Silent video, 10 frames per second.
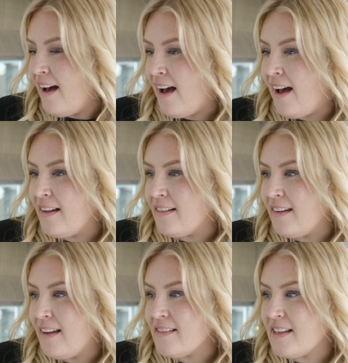
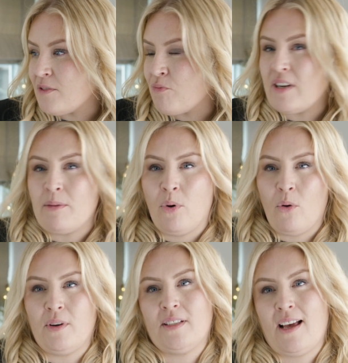And it's really
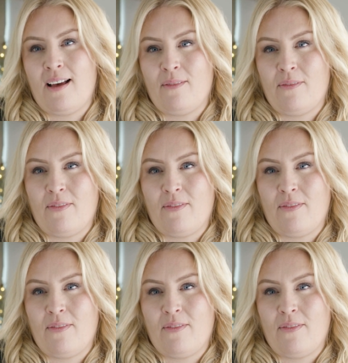important to have